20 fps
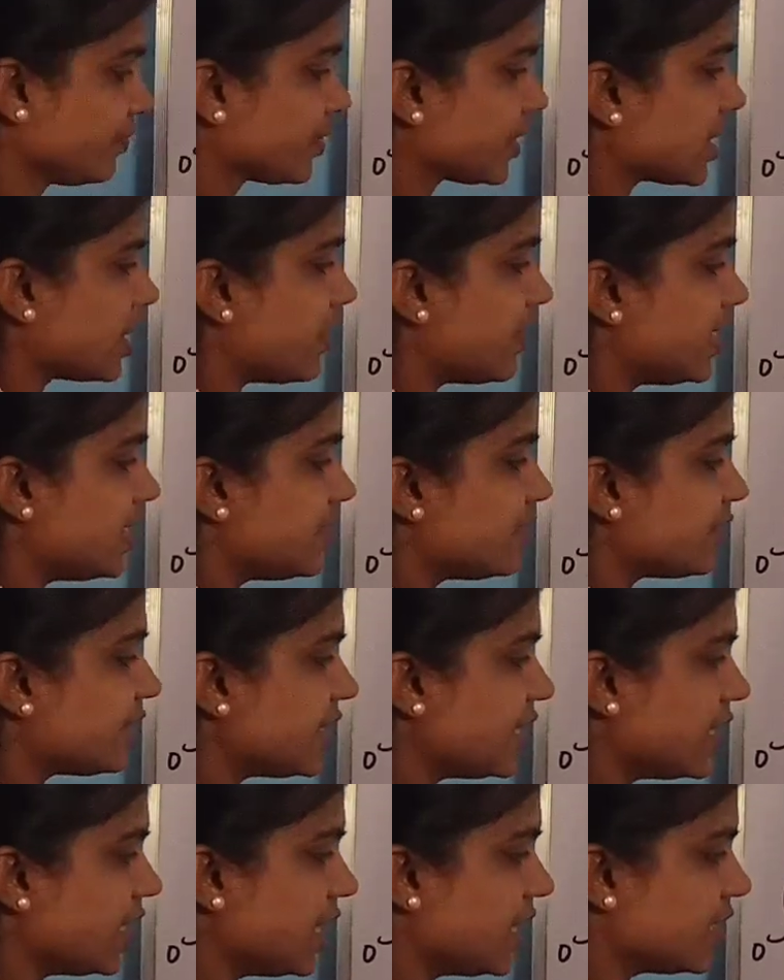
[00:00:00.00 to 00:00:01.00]
Now I'll
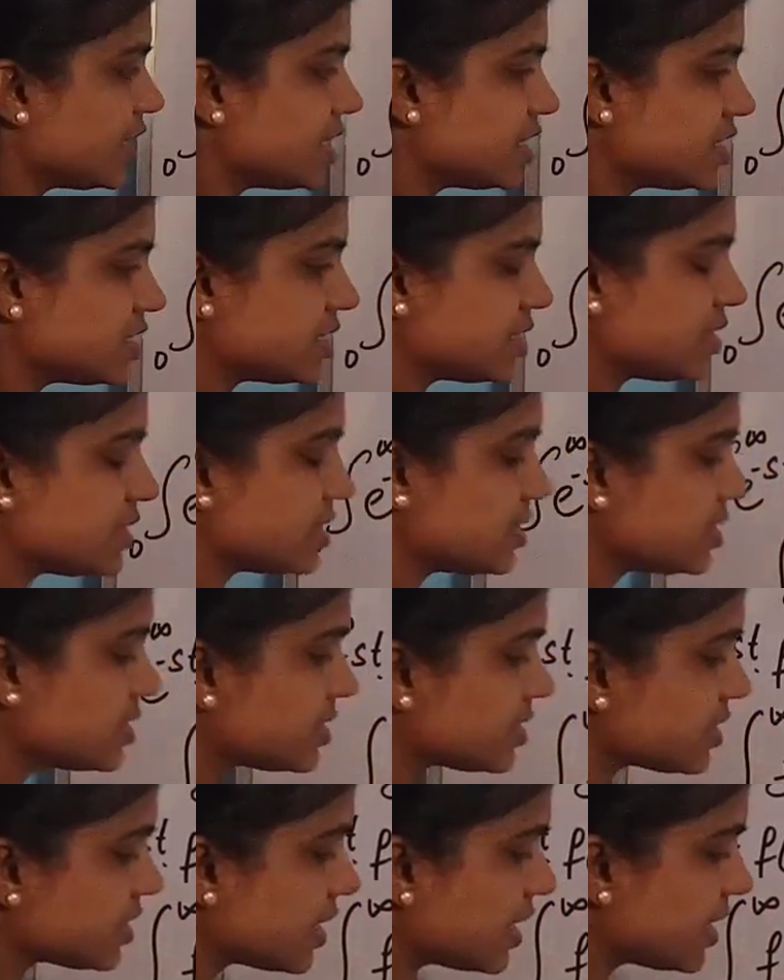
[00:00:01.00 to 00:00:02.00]
rearrange
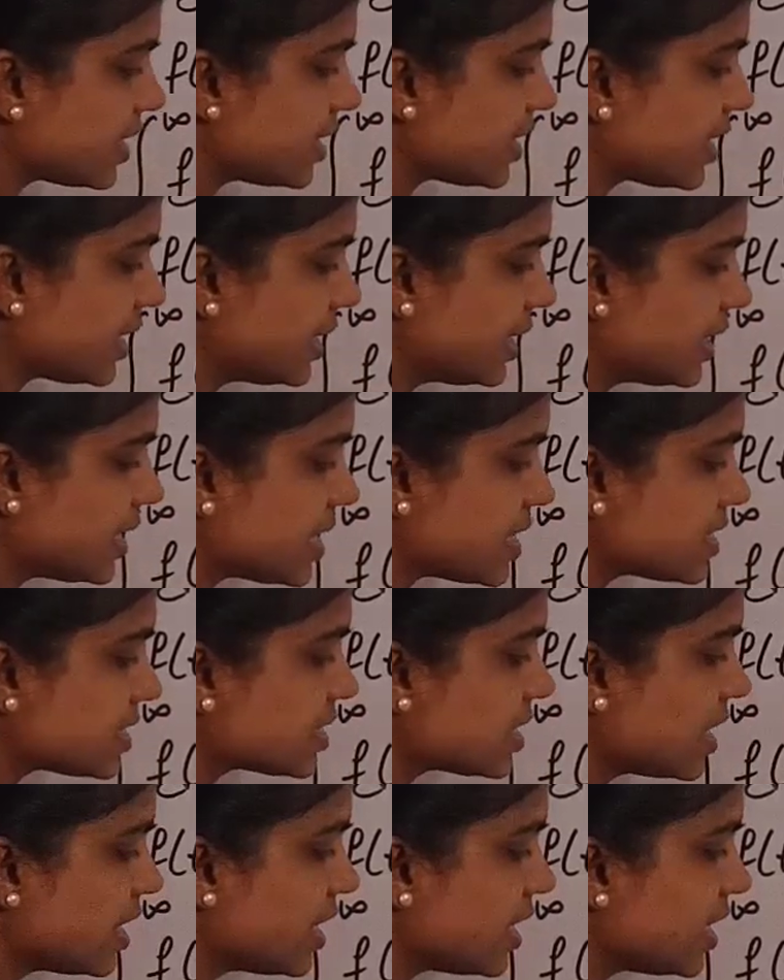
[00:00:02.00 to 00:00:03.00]
this and I'll write it
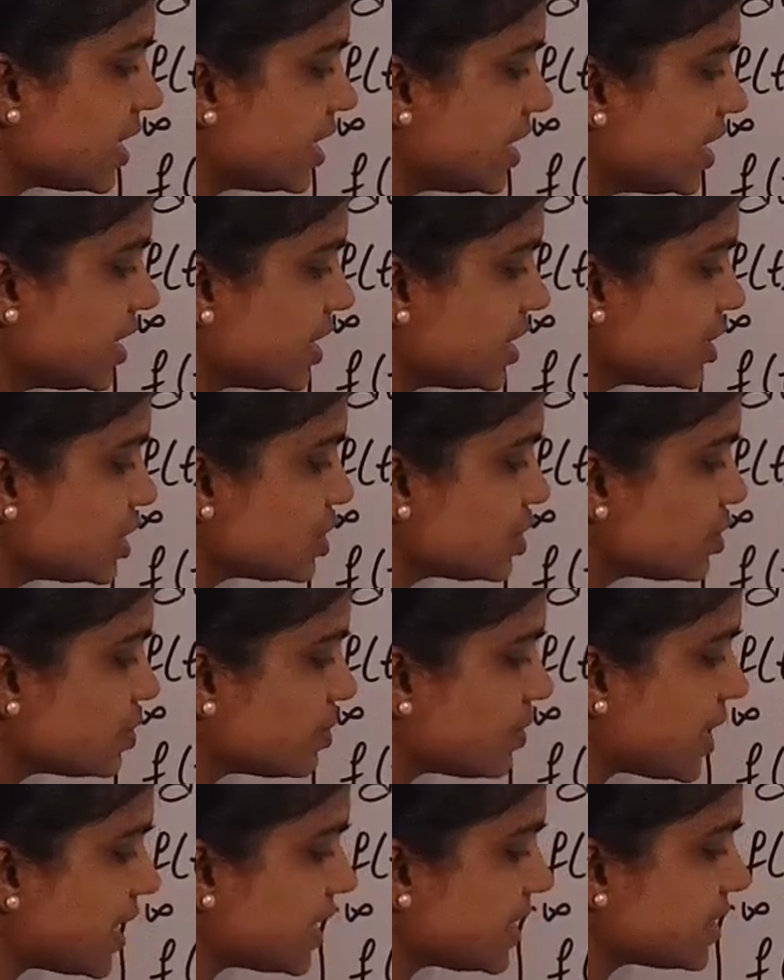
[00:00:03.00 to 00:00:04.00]
as e raised to
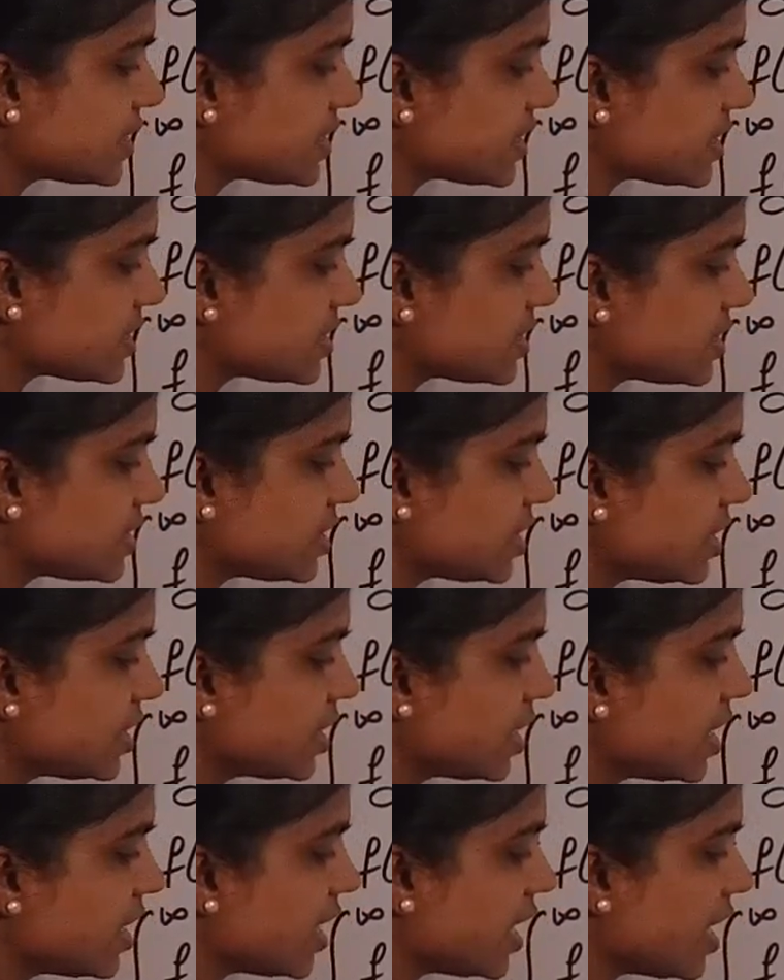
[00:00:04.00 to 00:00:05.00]
minus
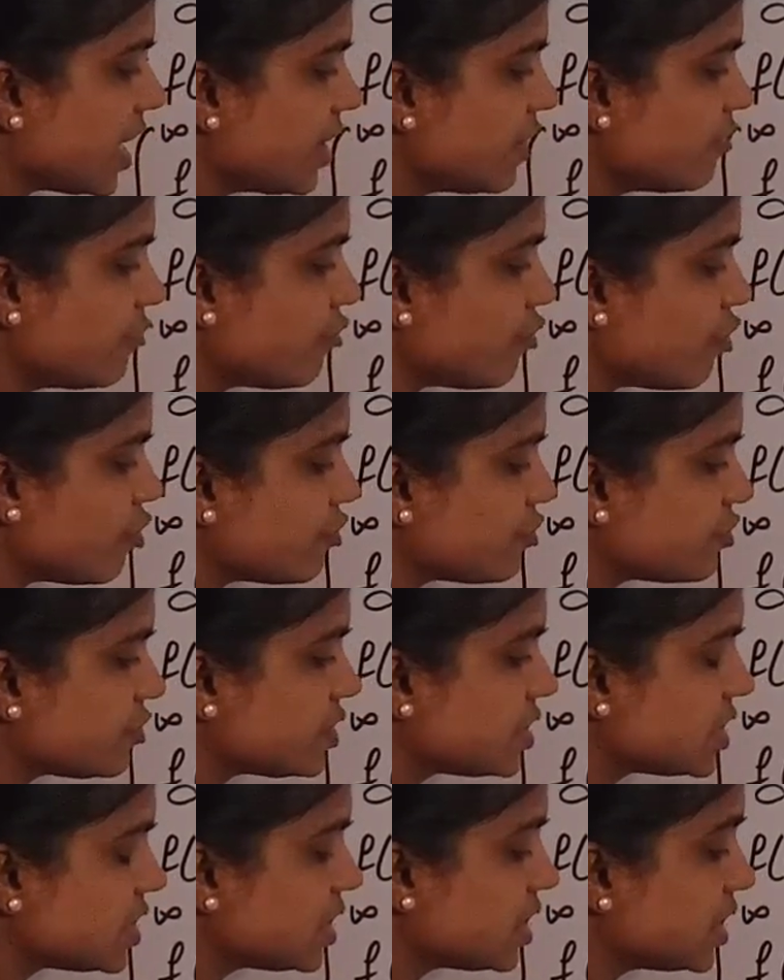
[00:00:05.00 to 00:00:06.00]
st f
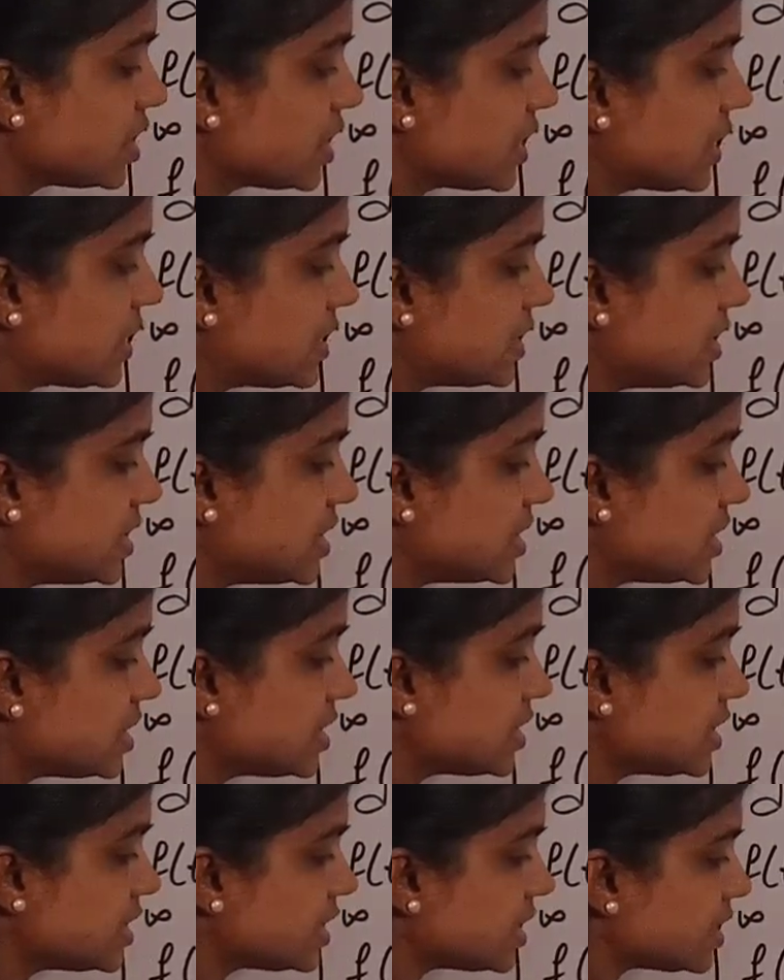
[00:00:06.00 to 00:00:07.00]
of t
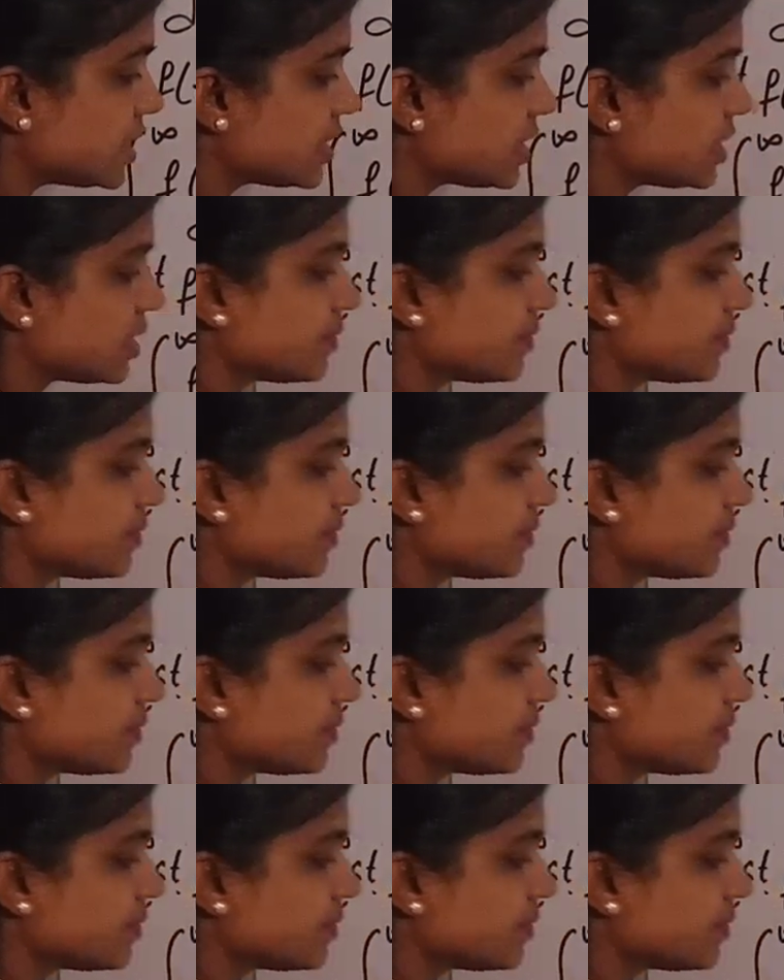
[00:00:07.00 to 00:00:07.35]
dt.